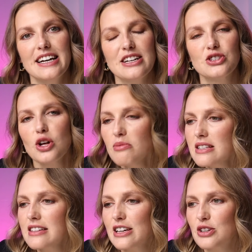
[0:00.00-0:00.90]
It's
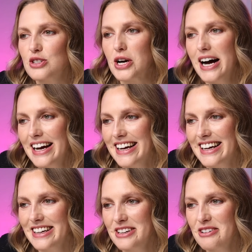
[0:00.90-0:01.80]
almost like you're
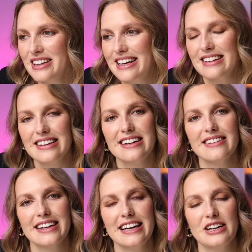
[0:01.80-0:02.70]
trying, like a
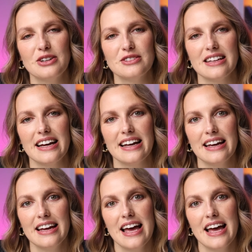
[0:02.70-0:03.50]
little kid who's like,